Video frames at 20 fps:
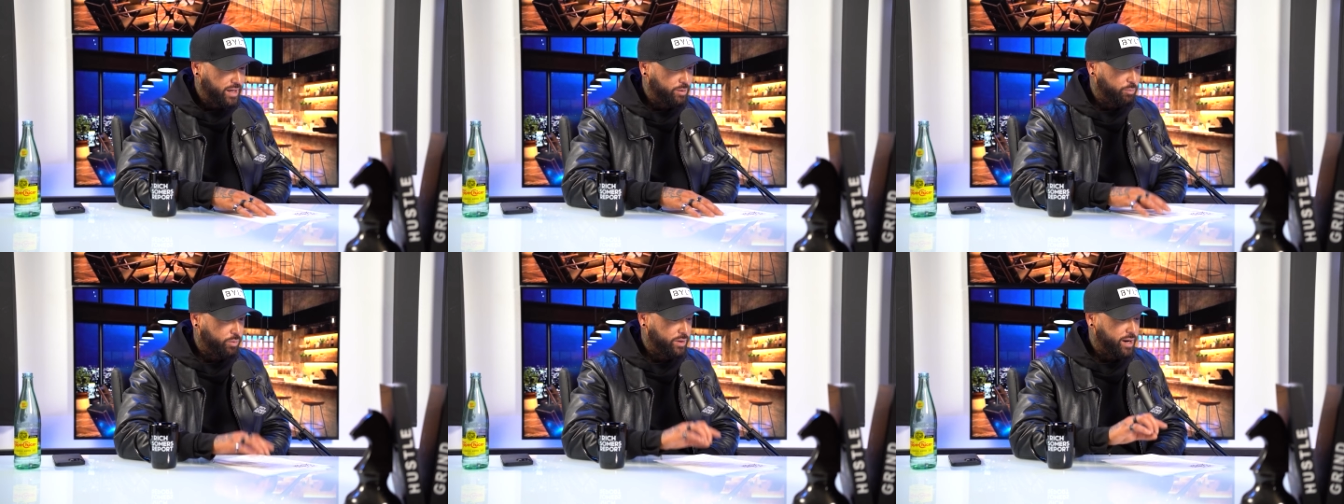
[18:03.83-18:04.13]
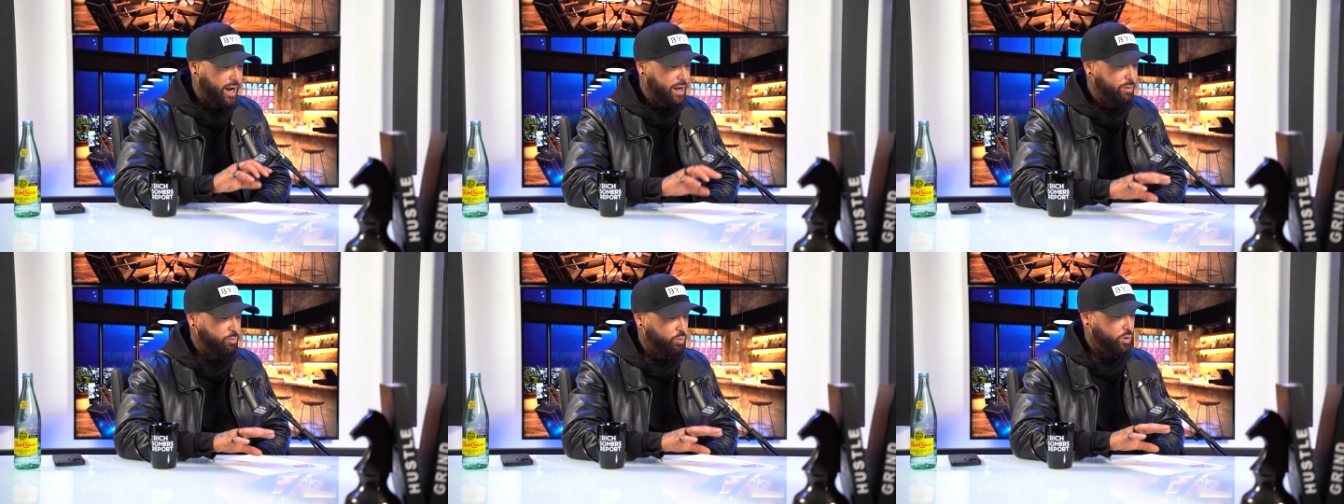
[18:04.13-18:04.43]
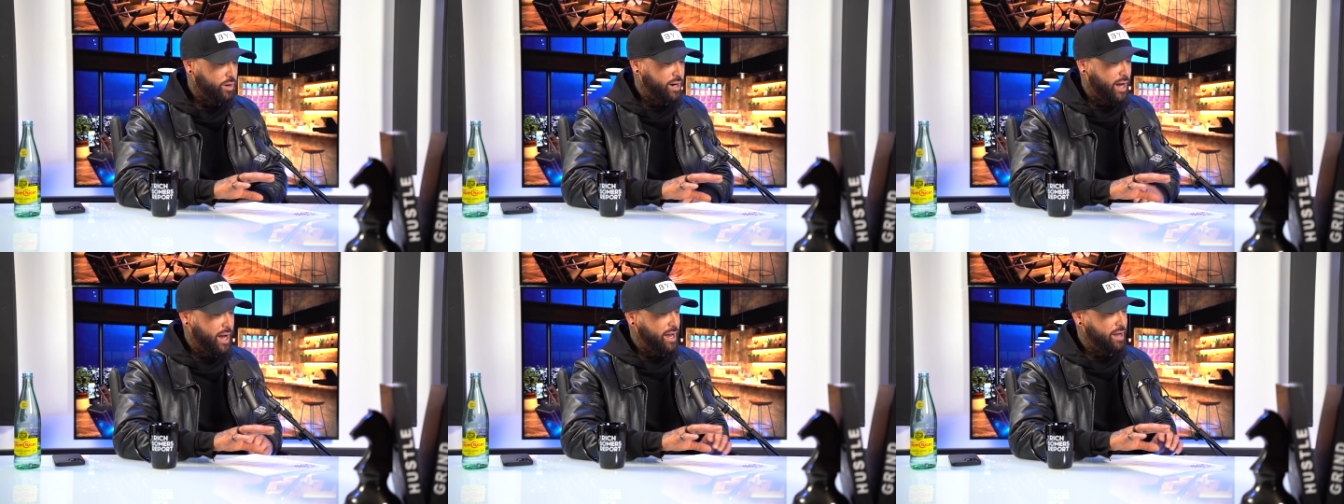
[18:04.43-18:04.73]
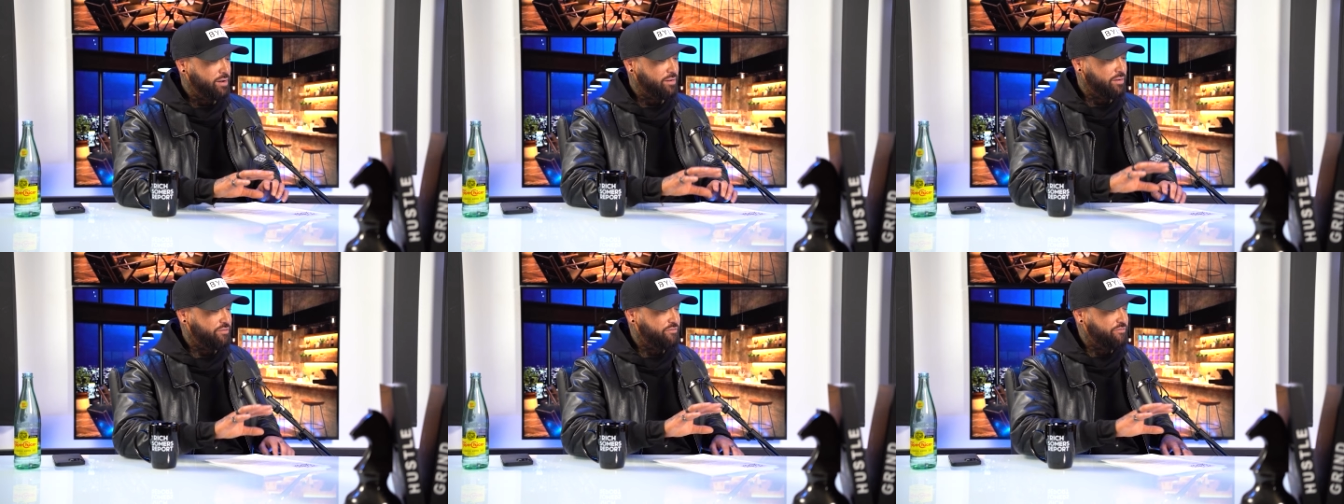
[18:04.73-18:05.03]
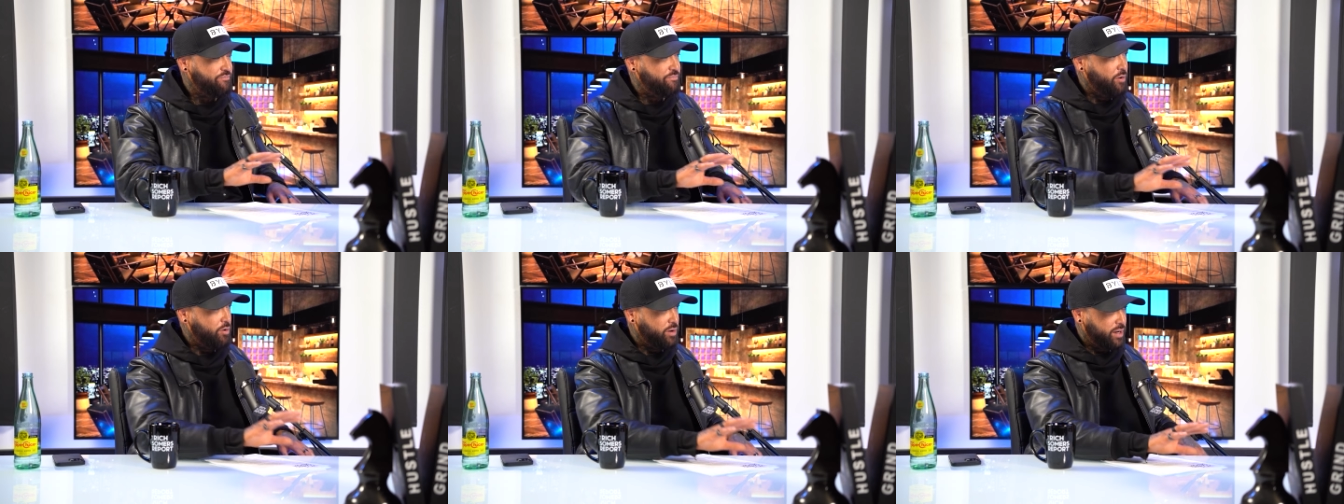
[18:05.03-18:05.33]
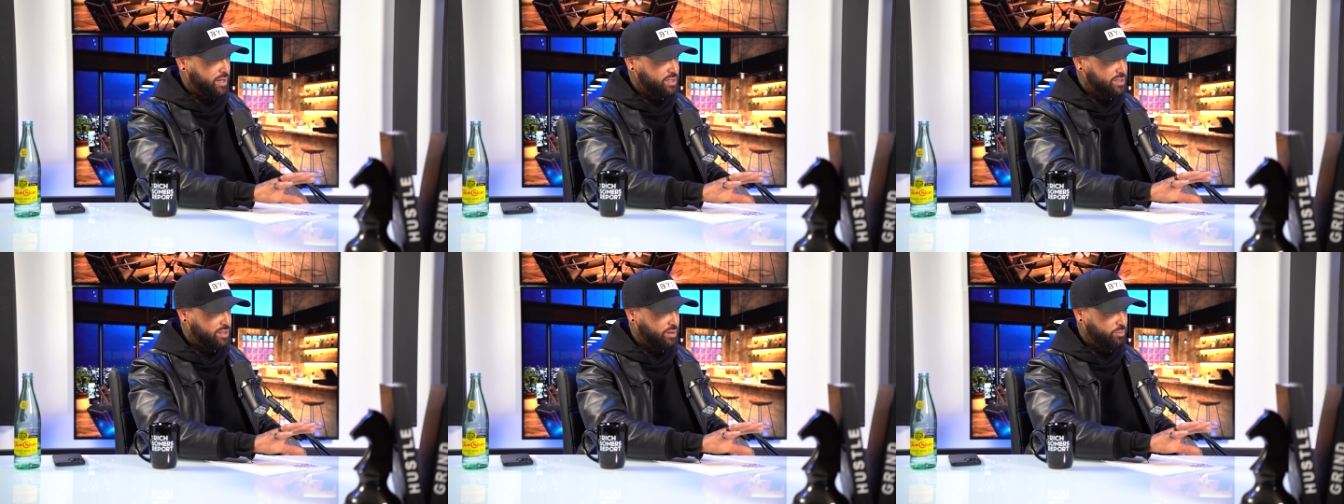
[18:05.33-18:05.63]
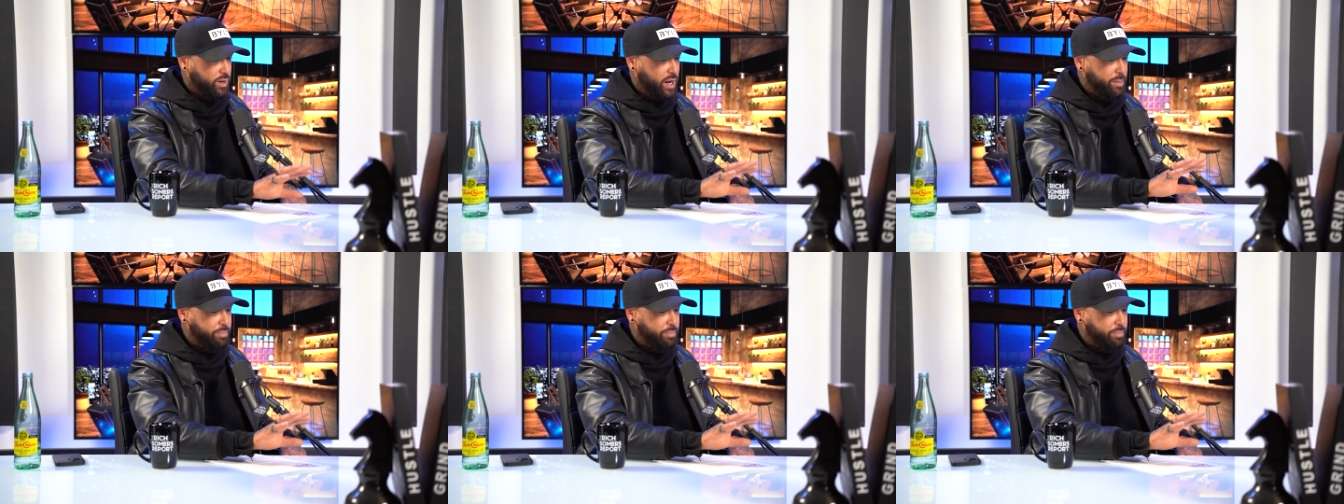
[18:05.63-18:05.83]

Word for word: is when I put